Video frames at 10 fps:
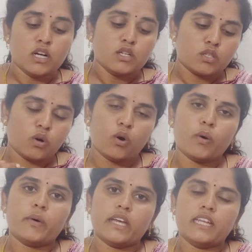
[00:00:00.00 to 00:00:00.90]

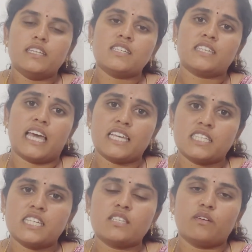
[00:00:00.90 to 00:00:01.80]
So in this
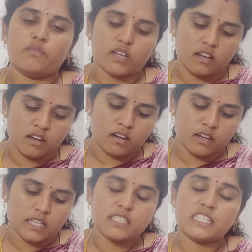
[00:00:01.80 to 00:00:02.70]
cases,
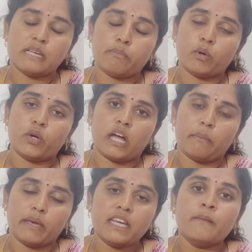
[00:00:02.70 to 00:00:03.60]
in C
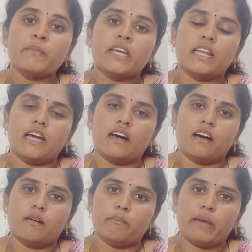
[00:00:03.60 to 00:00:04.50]
programming,
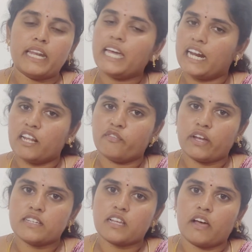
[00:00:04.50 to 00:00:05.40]
many header
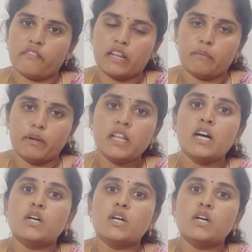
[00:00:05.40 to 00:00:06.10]
files are available.